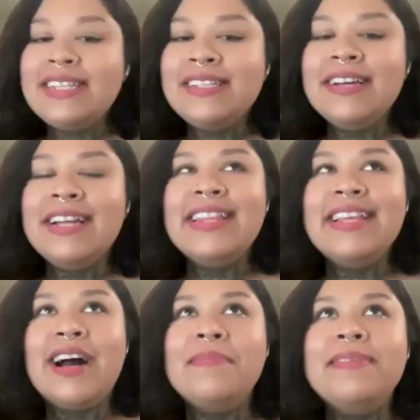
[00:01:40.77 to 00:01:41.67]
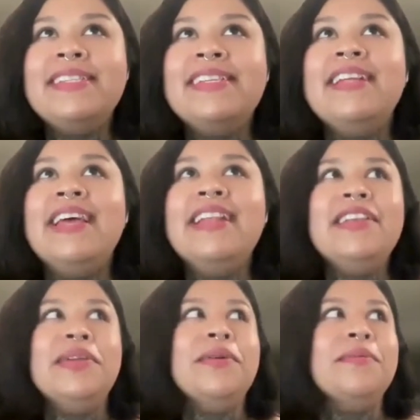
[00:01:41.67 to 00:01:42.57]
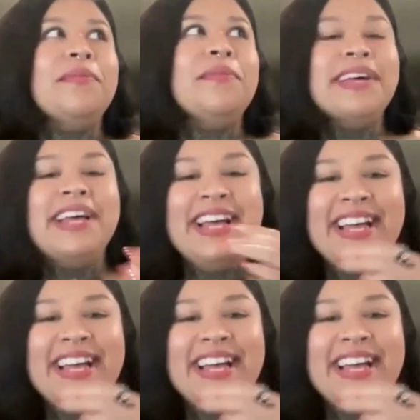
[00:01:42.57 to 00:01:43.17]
would say so, kind of the opposite. And you know,